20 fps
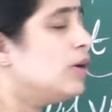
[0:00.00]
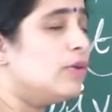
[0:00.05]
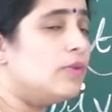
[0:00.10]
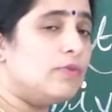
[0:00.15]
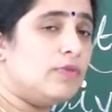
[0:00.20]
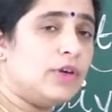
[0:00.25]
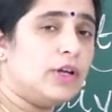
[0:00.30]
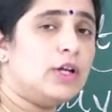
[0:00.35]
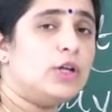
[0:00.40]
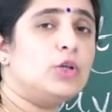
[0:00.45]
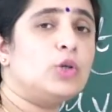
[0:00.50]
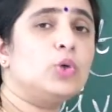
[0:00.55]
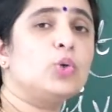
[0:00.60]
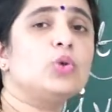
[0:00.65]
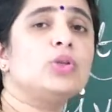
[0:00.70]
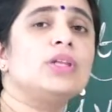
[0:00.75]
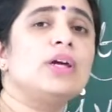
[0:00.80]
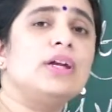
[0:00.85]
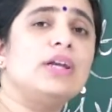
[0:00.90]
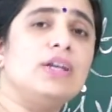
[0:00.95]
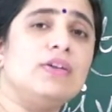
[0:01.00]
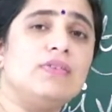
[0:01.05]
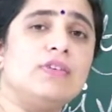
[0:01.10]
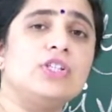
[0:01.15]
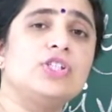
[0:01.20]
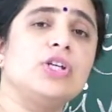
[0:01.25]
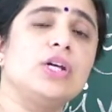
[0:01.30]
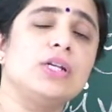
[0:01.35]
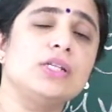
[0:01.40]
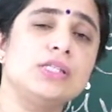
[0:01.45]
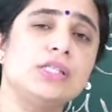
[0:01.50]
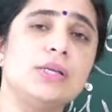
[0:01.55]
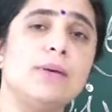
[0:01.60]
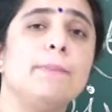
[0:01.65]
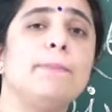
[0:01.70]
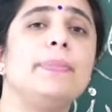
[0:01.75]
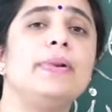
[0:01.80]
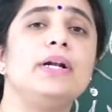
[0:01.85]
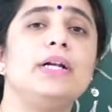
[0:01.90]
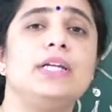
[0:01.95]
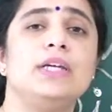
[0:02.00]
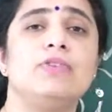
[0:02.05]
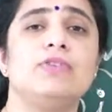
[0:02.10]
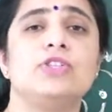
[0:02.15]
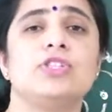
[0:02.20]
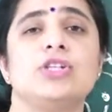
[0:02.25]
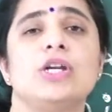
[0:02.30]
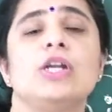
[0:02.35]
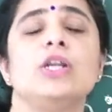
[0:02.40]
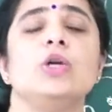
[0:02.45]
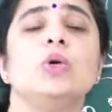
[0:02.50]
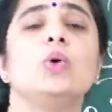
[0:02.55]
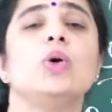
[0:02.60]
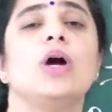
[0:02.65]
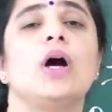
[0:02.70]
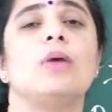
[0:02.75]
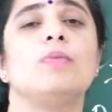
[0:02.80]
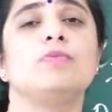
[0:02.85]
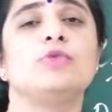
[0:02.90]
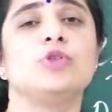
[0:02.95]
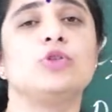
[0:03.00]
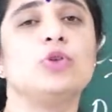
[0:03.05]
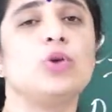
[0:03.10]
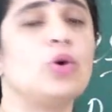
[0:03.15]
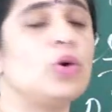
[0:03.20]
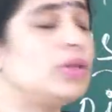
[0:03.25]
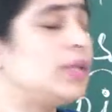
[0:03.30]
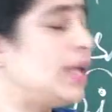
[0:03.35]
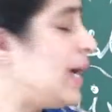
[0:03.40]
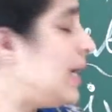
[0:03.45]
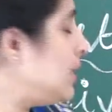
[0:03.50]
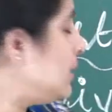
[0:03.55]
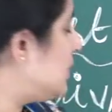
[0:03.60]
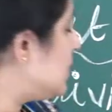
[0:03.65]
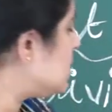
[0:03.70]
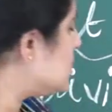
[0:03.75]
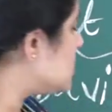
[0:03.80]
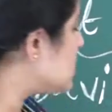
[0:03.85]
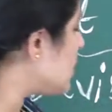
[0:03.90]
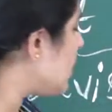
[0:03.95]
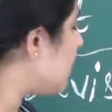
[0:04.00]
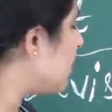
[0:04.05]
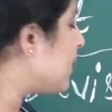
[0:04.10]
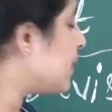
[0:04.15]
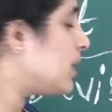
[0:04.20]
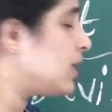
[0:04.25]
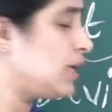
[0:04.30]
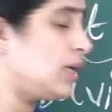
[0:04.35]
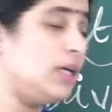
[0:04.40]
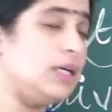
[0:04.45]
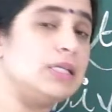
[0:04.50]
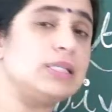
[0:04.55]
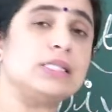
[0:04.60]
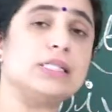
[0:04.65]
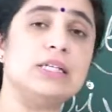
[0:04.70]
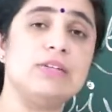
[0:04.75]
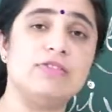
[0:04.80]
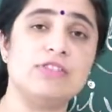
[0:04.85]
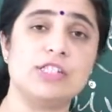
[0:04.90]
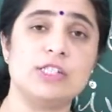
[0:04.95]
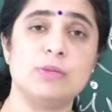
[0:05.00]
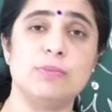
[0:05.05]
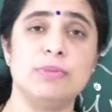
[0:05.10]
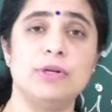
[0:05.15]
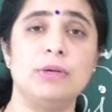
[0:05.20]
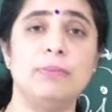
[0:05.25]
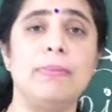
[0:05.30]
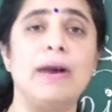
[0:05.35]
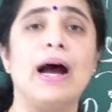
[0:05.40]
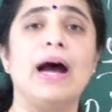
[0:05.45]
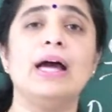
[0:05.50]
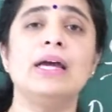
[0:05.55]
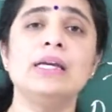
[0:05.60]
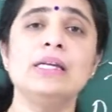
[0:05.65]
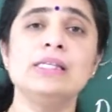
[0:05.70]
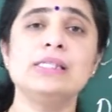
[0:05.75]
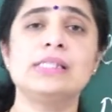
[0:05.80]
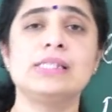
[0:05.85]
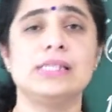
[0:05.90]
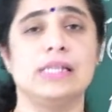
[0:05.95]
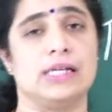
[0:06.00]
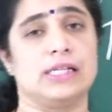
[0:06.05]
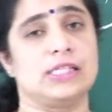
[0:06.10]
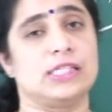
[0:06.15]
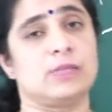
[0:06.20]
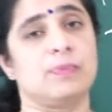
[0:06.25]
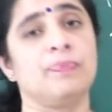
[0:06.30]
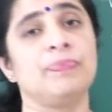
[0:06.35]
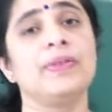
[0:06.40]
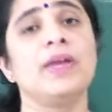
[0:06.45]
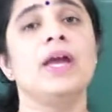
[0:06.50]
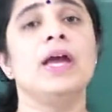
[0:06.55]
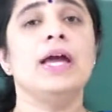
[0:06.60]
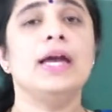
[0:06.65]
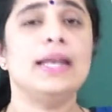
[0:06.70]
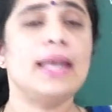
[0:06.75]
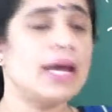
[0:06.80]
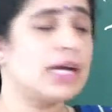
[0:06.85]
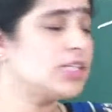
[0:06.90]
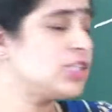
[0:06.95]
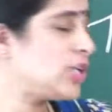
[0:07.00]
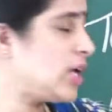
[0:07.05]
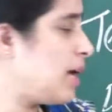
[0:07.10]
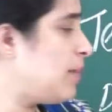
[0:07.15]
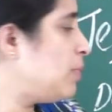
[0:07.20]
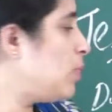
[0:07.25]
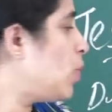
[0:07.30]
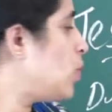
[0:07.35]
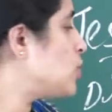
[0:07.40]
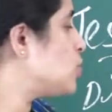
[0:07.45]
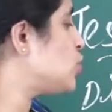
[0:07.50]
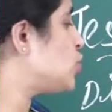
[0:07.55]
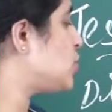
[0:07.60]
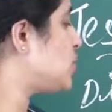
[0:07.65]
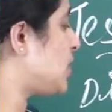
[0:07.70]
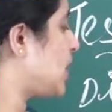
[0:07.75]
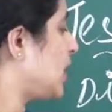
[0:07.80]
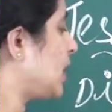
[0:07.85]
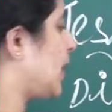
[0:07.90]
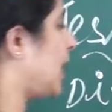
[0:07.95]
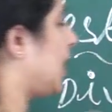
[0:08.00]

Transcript: will do the division, simple division, you come to know that this number is divisible by 6. Next I am going to take